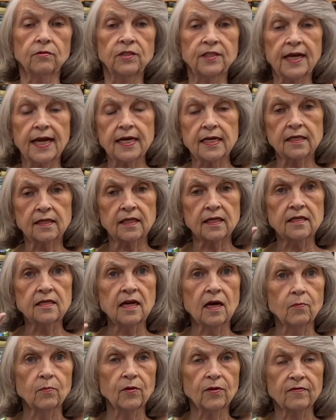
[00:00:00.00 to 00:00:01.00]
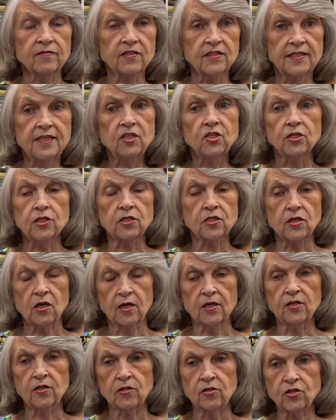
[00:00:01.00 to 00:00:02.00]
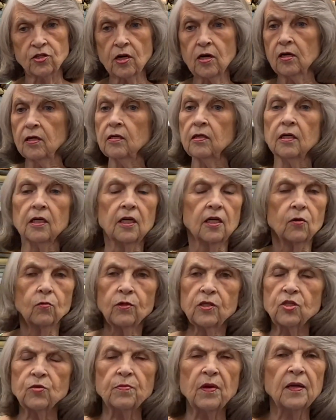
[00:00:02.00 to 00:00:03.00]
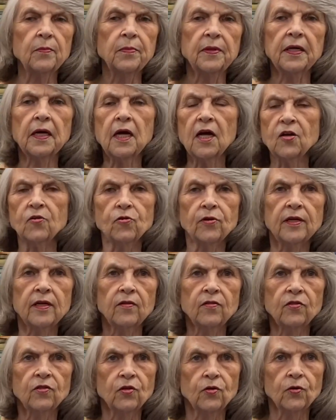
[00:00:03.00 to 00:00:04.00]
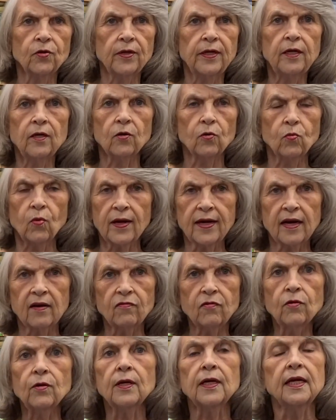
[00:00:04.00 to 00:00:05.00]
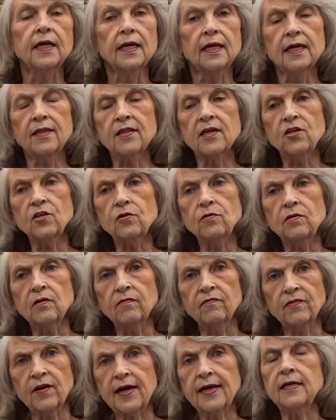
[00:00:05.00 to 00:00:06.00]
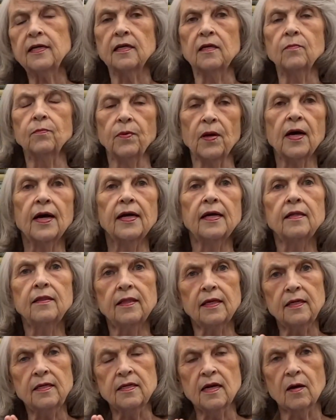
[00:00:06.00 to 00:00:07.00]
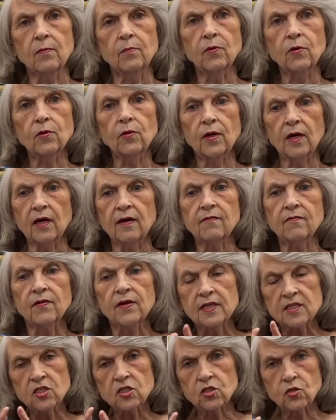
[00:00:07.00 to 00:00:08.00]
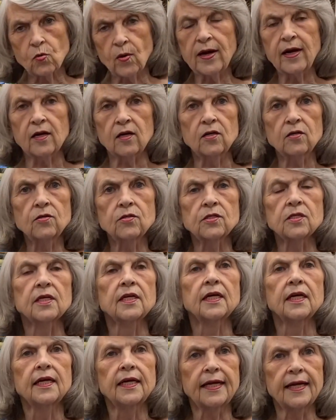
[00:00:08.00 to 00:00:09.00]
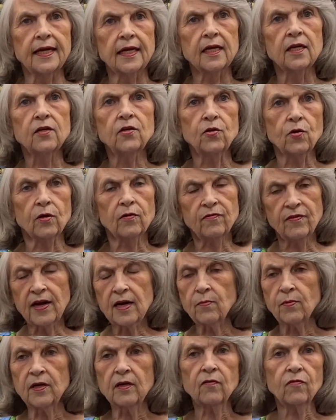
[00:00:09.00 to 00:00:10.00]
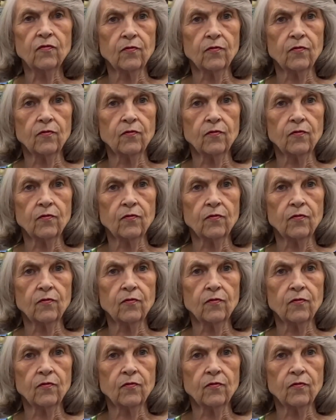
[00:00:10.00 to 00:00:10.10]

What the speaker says: take the number of stitches on your chart, which might be 130 or whatever, and then you divide it by the number of squares in your fabric.